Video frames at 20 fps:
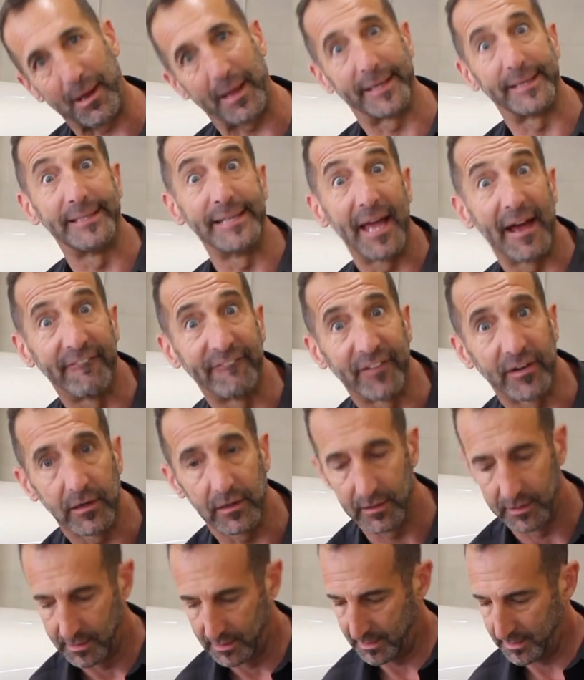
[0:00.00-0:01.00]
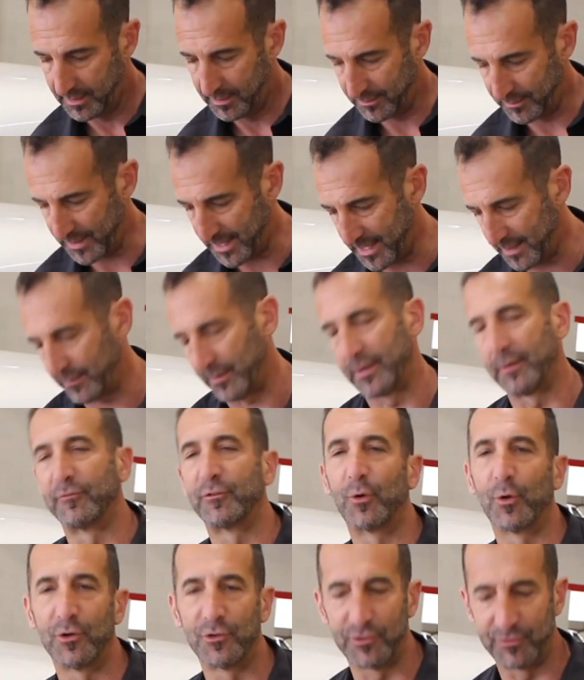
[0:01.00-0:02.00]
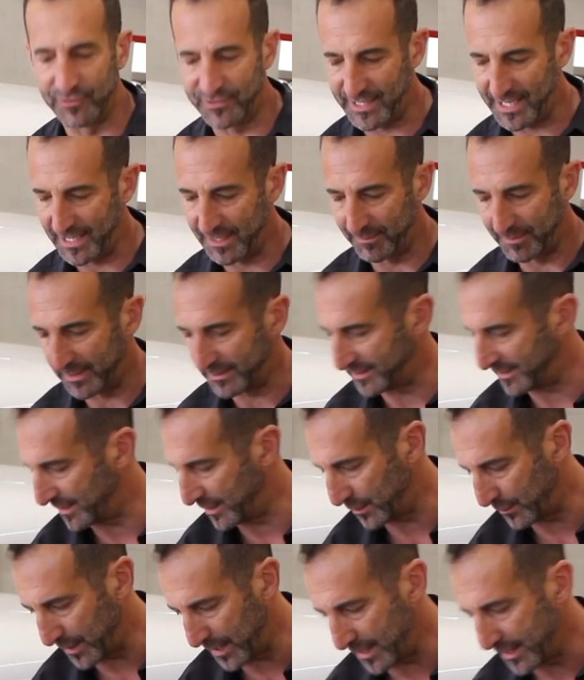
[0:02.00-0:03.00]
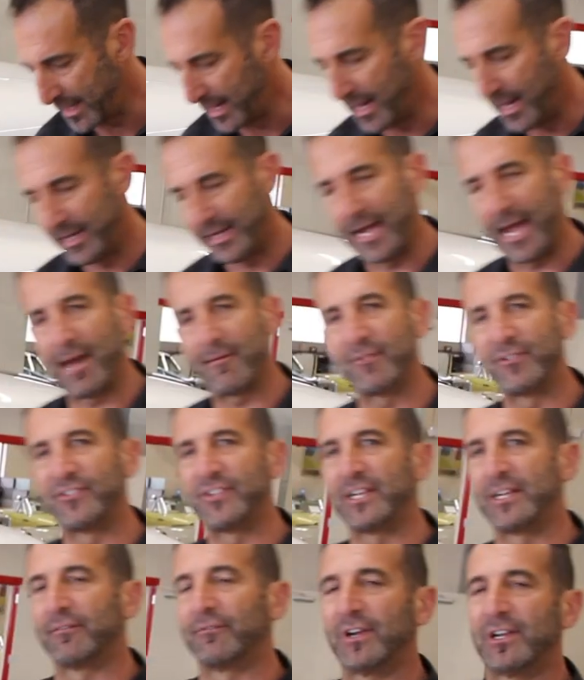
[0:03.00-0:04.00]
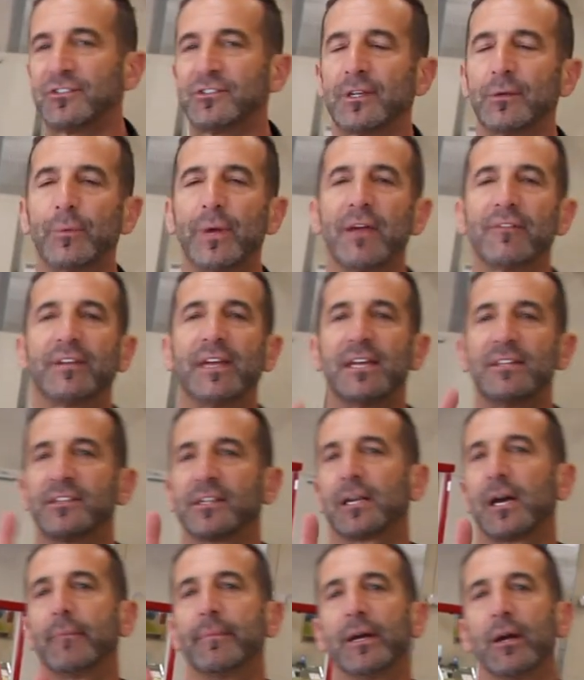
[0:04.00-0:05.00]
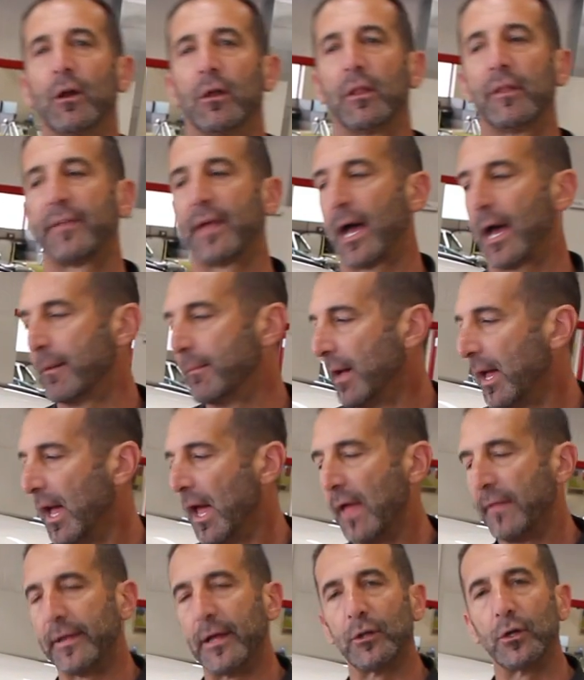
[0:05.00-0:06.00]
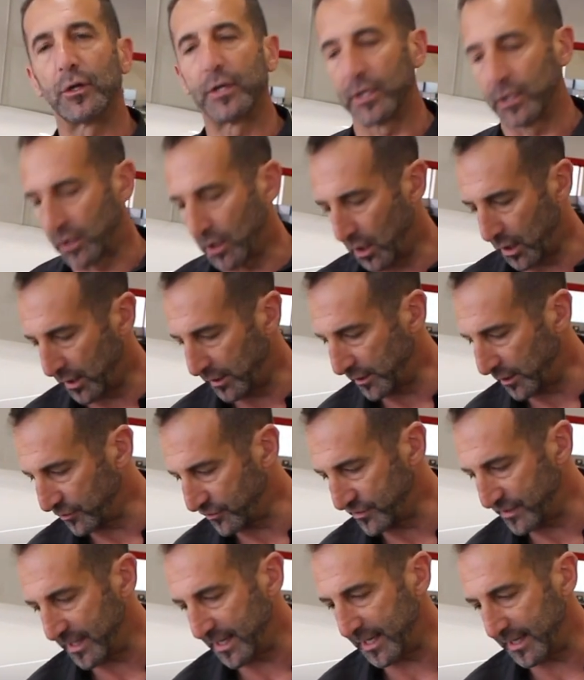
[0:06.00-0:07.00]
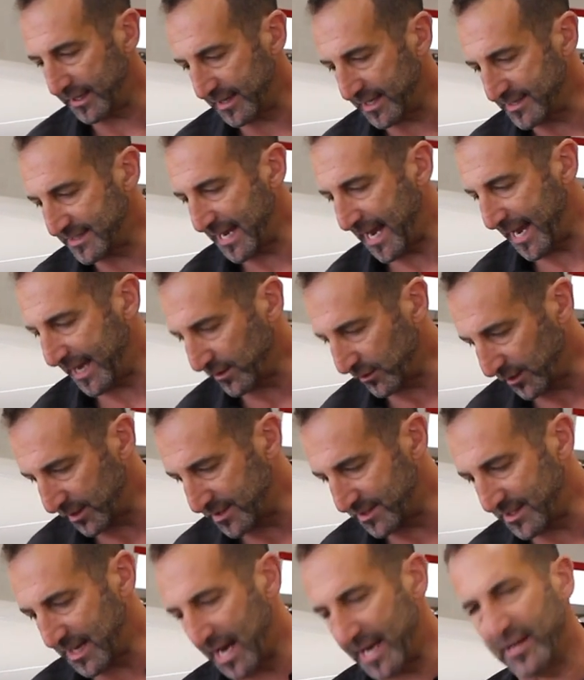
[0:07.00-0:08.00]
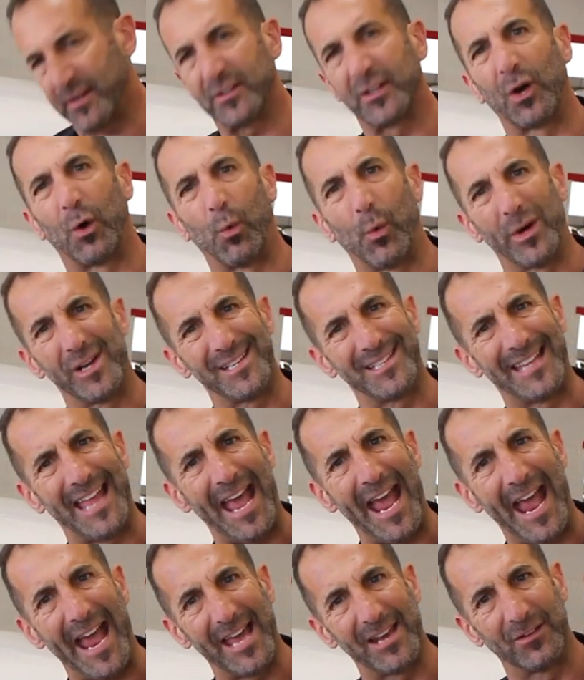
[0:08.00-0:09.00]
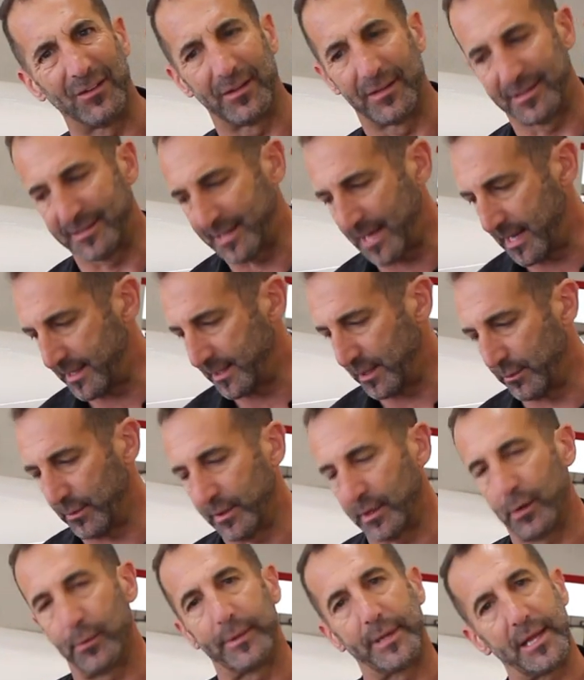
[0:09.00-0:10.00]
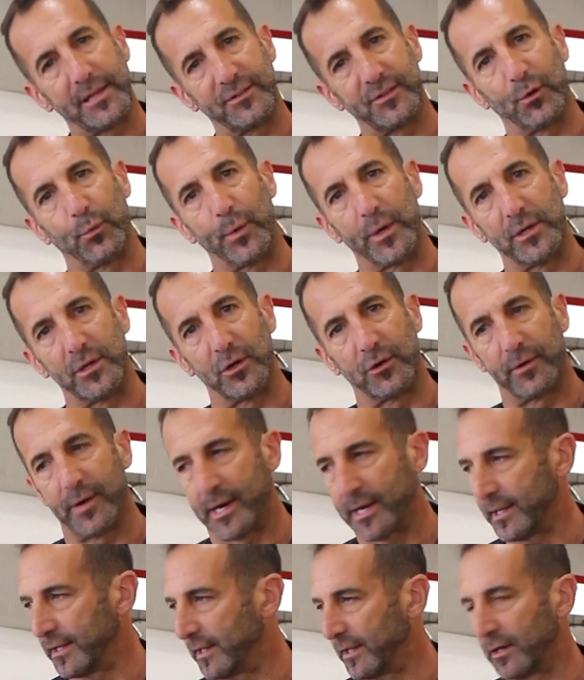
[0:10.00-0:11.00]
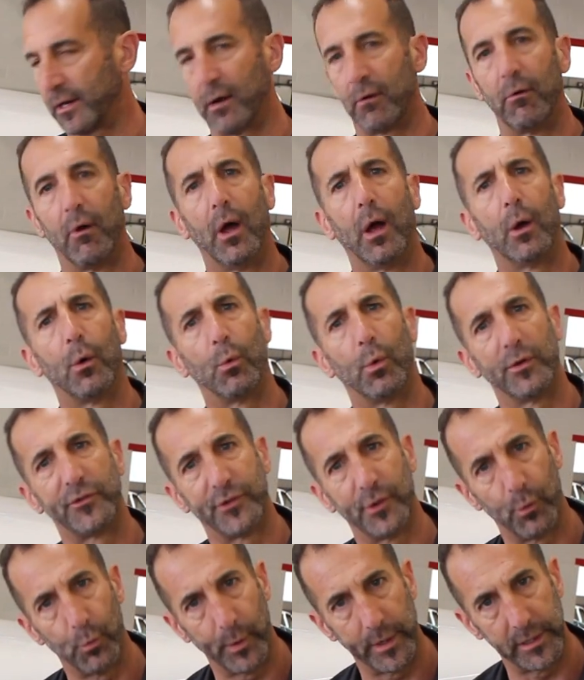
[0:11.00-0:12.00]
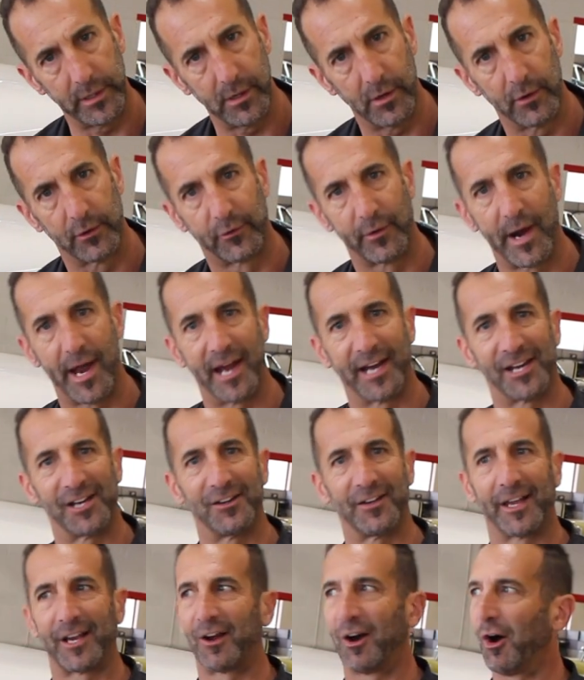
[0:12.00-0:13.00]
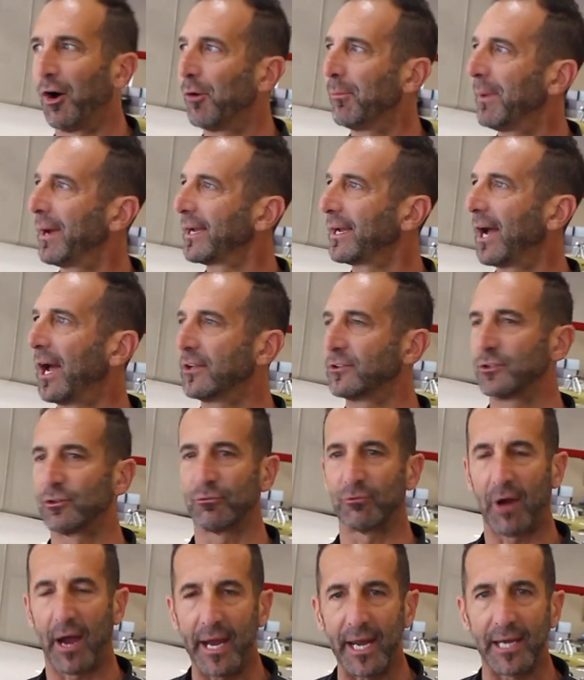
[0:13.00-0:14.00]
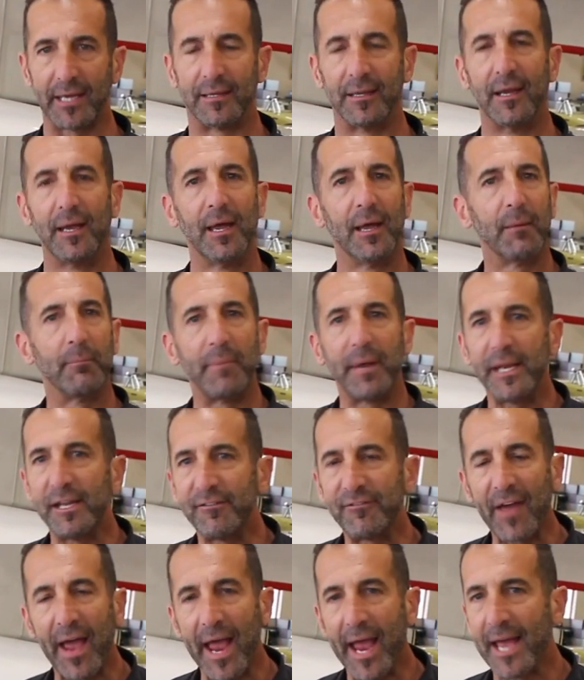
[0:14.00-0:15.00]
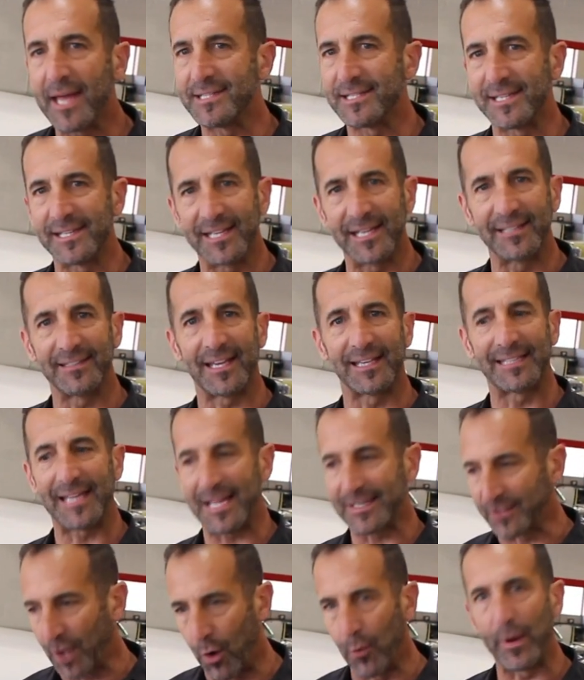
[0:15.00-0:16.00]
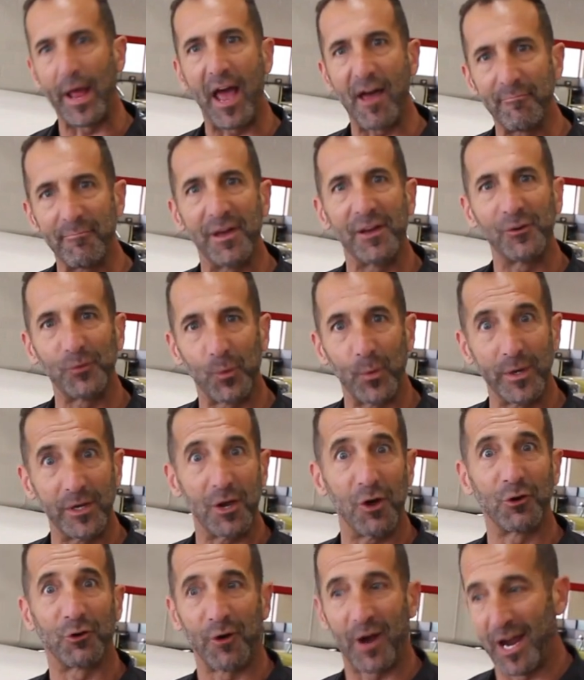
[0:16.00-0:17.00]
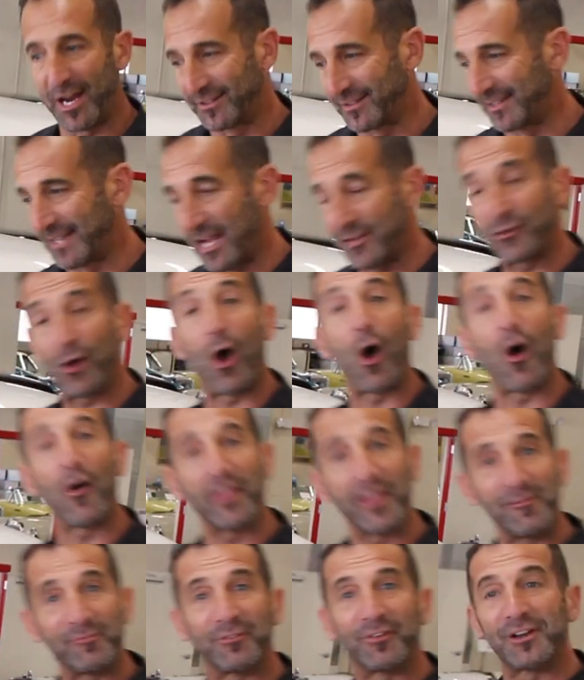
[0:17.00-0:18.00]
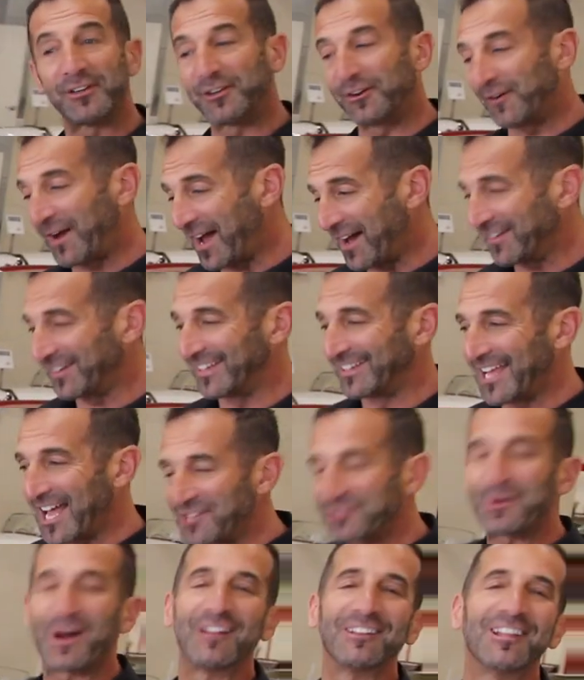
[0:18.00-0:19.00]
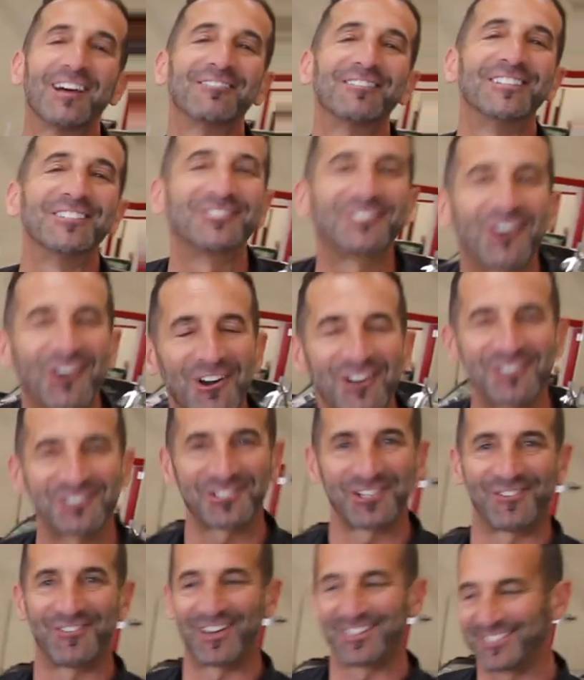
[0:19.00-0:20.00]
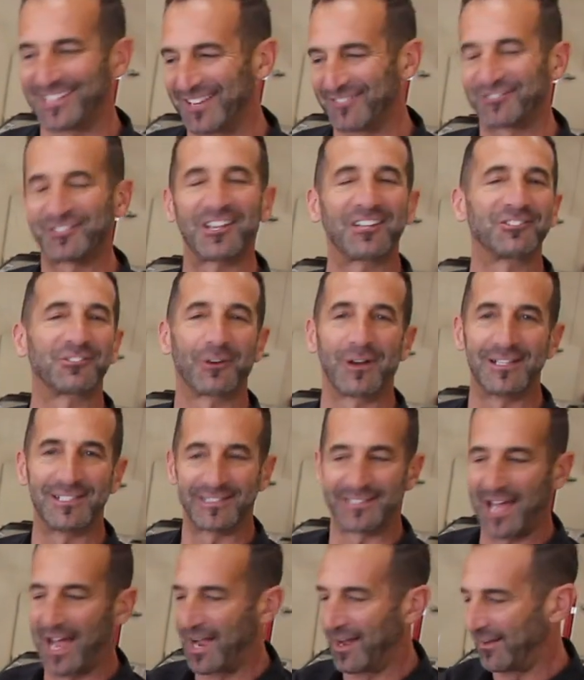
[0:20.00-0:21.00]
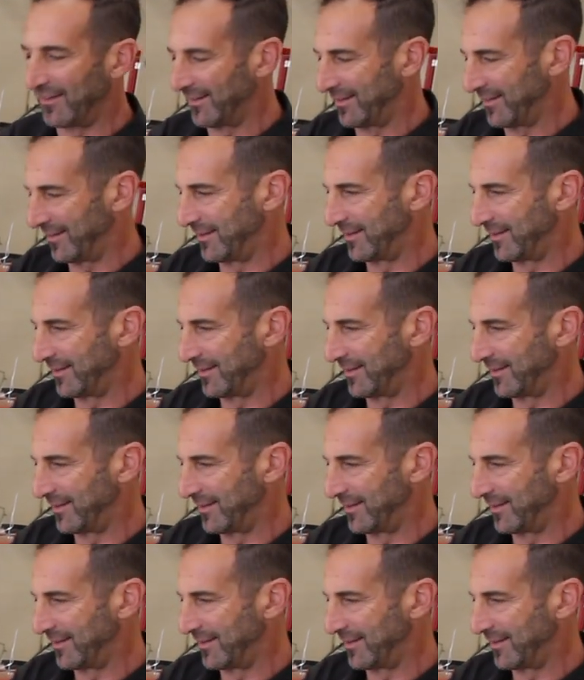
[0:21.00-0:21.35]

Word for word: Probably never, right? Well, of course you've seen them, but you know what? You haven't seen them recently. We have kids that come here all the time. They'll look at a car and they'll see this handle inside here. They go, what is the handle inside there? We'll go, well, that's the window crank. And they'll go, what's a window crank? And you're like, oh my God, you're right. Minivans and things like that don't have window cranks. And that's all they've ridden around. And that's why I love these cars so much. They have such great style.